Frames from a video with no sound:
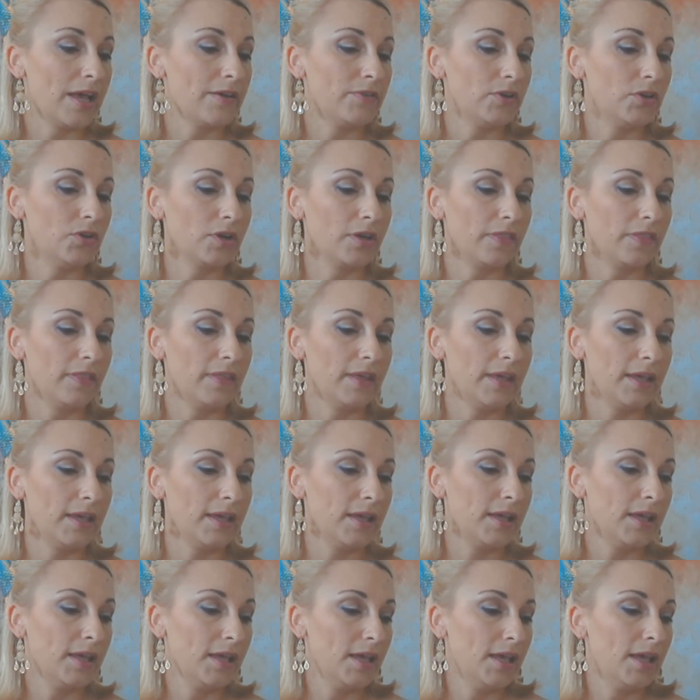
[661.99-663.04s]
a look there.
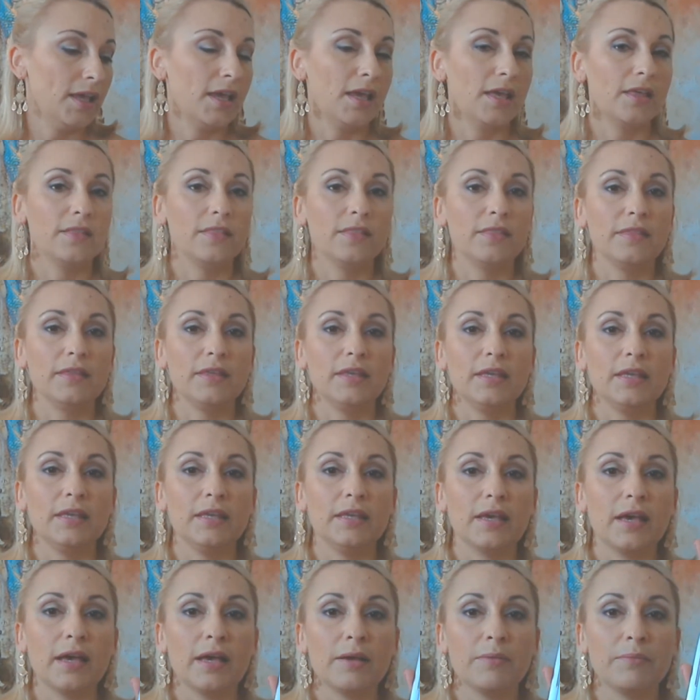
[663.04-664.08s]
The you
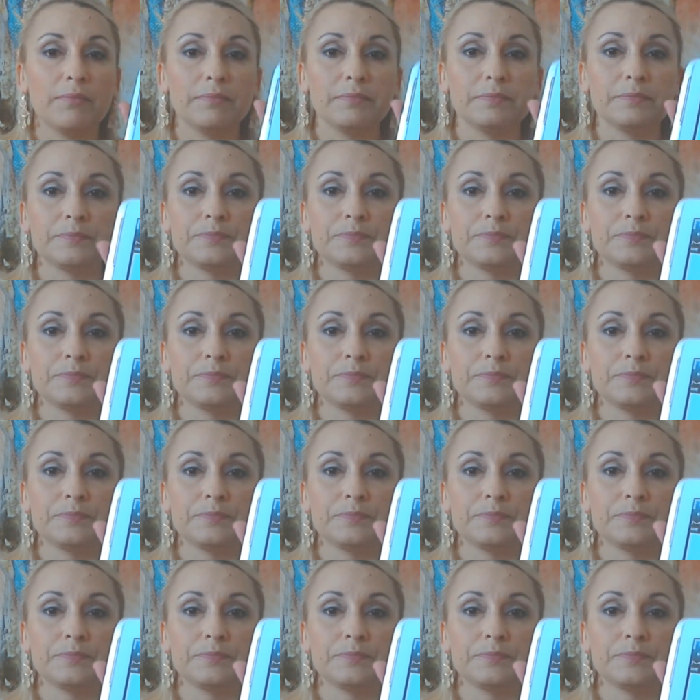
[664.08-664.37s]
can